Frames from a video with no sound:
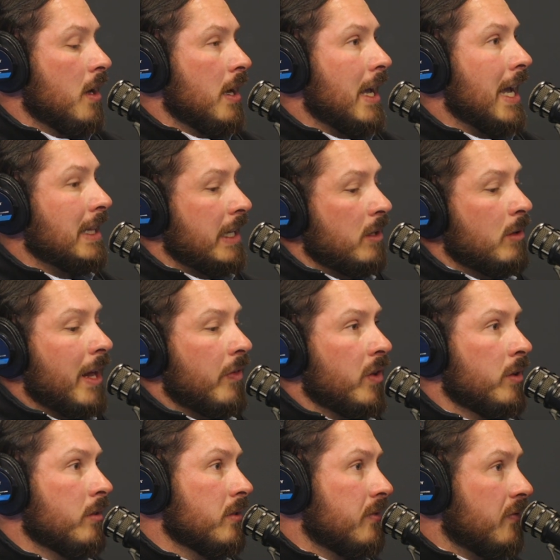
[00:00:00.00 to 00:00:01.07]
And then you'd have to
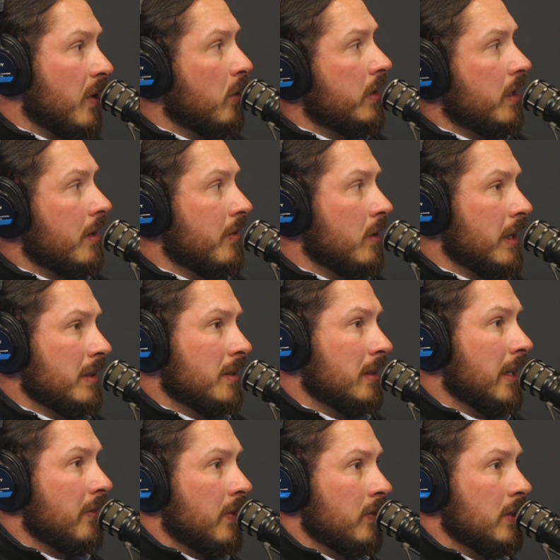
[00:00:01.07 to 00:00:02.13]
do this phone interview that took
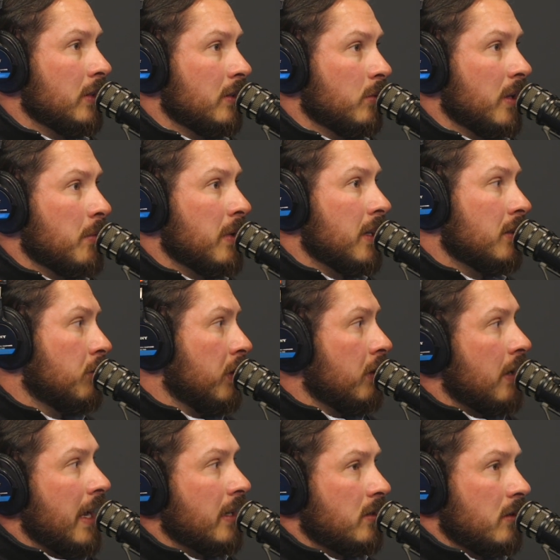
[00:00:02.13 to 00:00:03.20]
like 15 to 20 minutes where
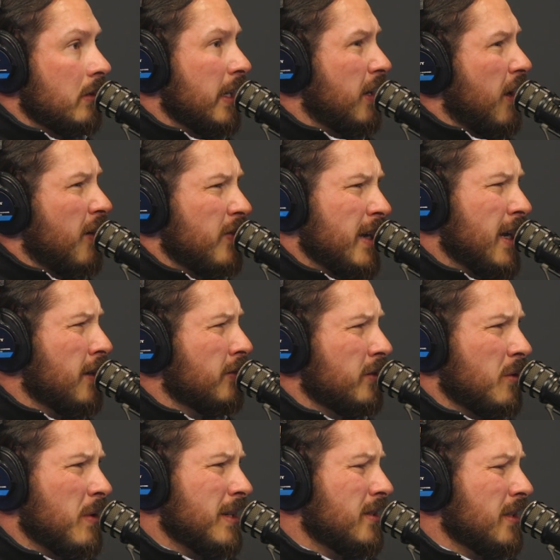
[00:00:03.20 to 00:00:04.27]
you'd answer like every health
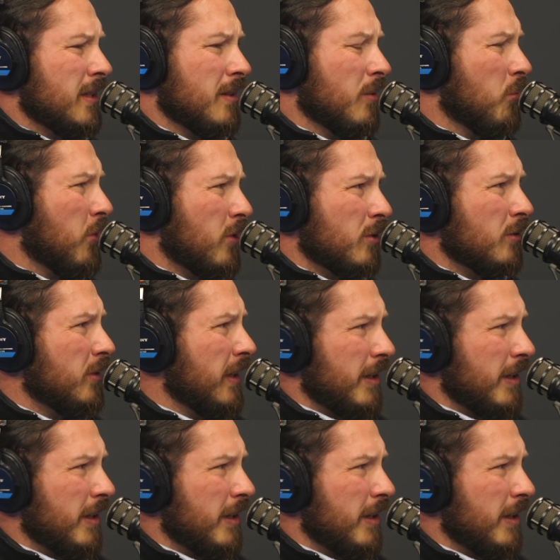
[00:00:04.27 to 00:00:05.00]
question in the world,